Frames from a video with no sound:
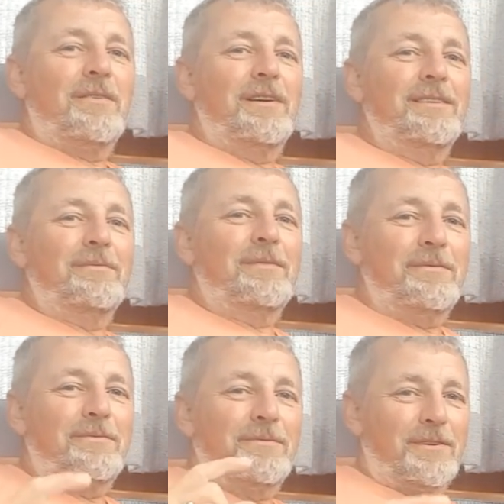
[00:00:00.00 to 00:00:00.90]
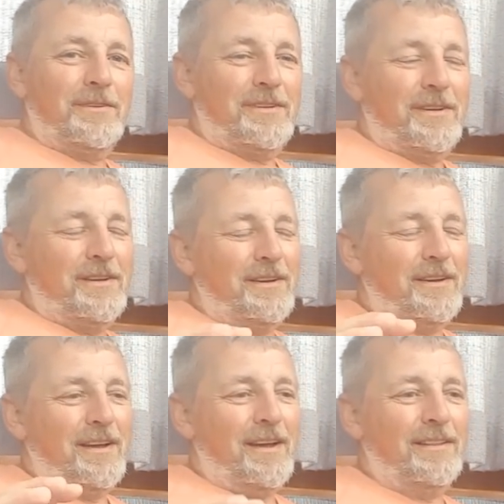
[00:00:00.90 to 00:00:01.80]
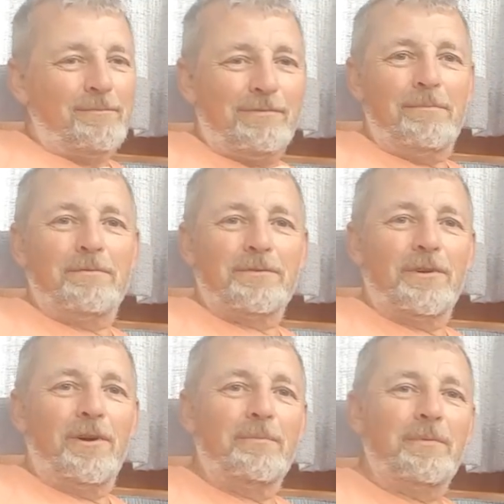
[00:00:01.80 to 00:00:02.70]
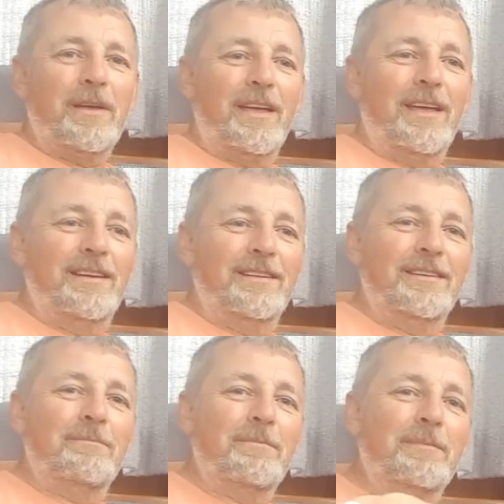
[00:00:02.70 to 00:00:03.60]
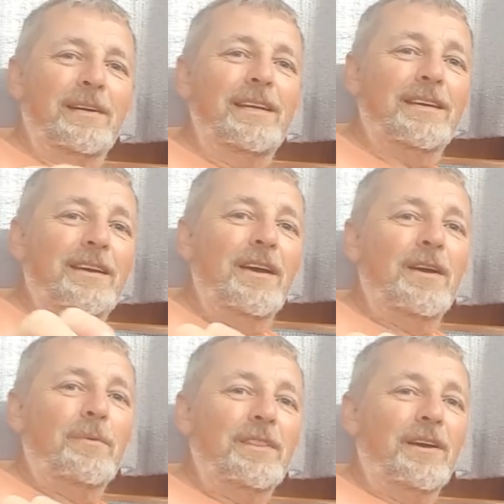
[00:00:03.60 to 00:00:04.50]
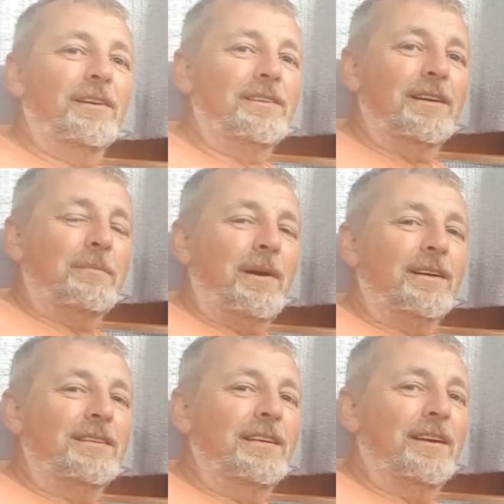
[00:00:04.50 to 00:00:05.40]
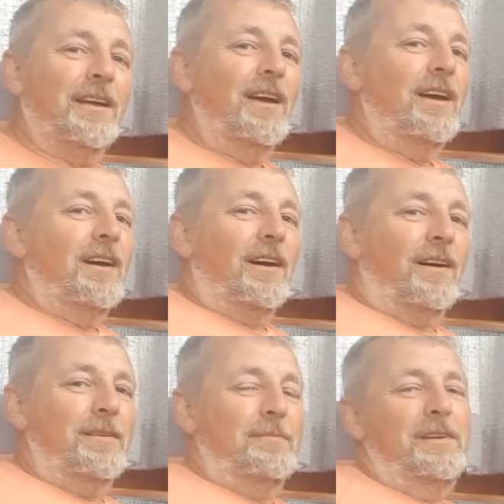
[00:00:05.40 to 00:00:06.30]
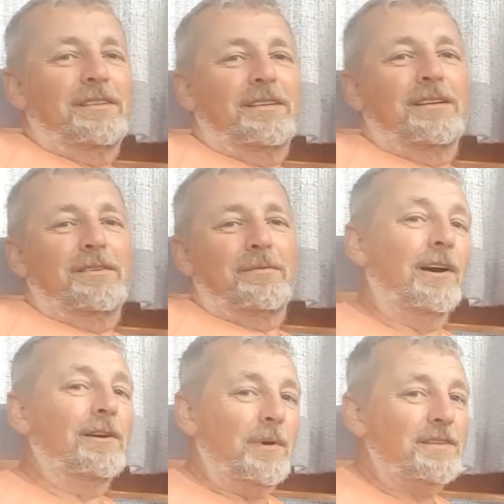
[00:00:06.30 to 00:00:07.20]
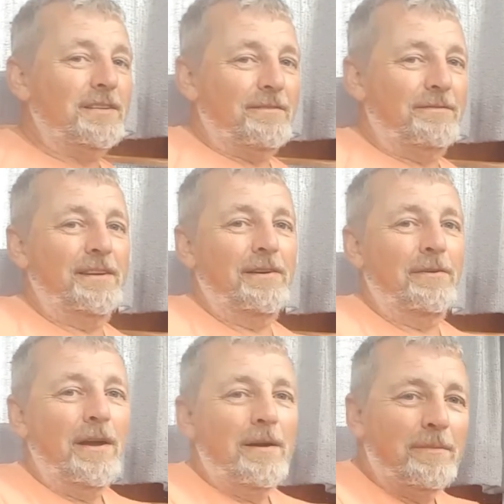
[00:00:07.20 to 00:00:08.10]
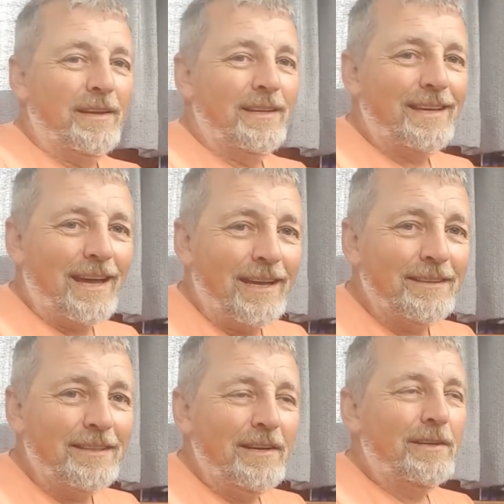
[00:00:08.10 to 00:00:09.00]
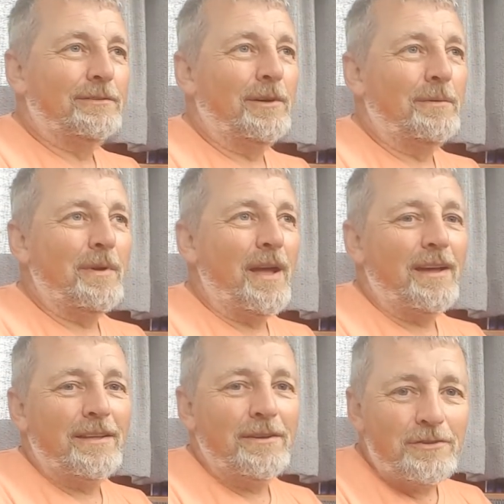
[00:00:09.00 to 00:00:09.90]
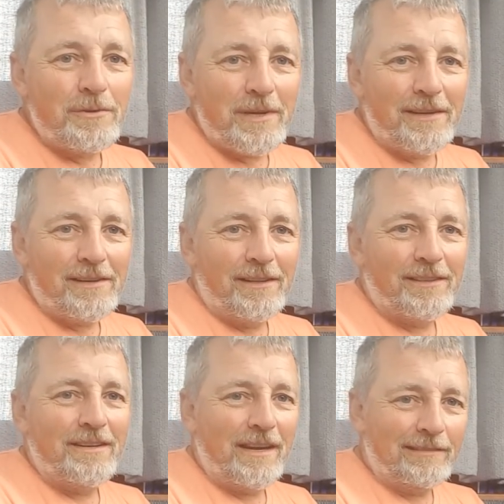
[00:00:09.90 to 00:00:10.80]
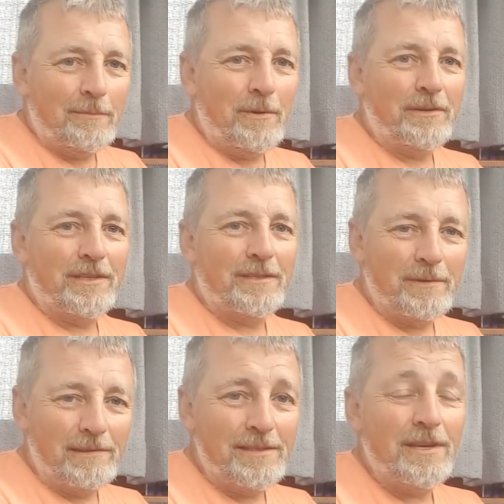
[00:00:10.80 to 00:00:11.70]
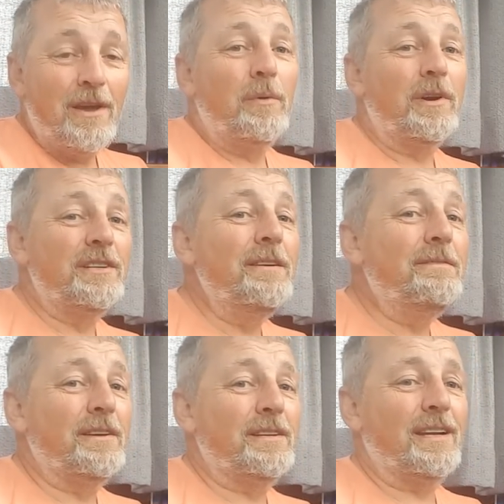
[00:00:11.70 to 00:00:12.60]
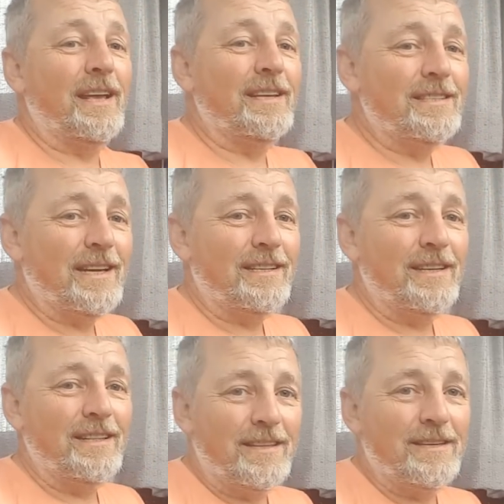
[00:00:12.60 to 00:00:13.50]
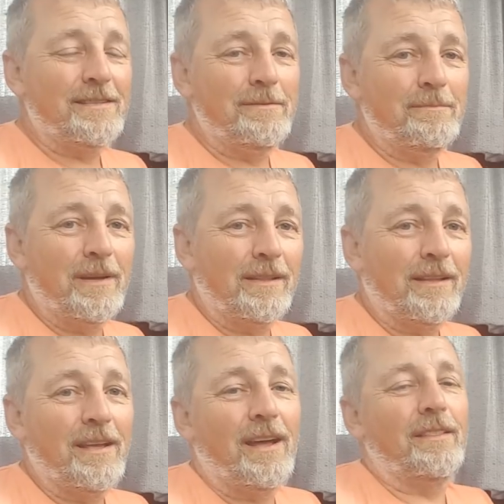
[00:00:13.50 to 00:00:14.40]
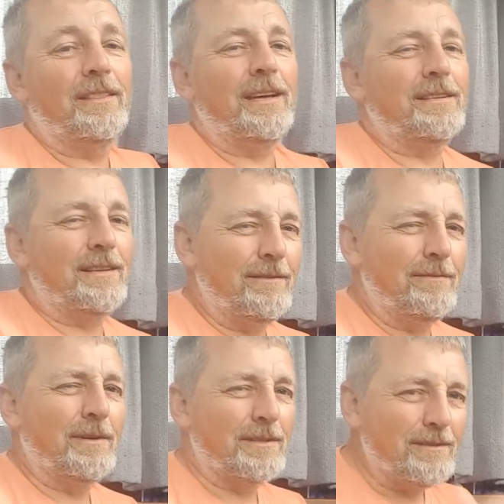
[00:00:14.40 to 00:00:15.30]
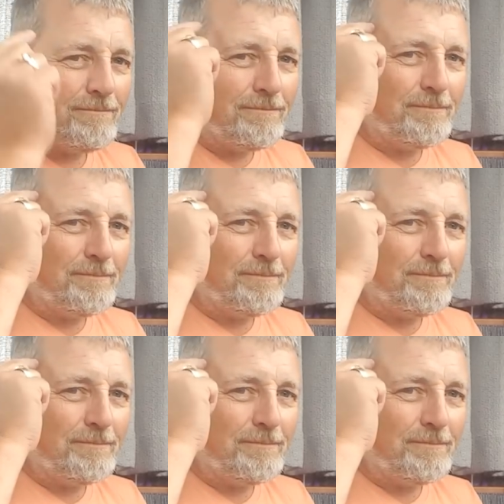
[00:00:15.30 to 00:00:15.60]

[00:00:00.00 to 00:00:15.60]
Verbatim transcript: when we first had our problems up in Belize, when the alternator packed in, I immediately recalled watching a video by Kath from a YouTube channel called The Narrowboat Experience, where she fitted exactly this model, and that was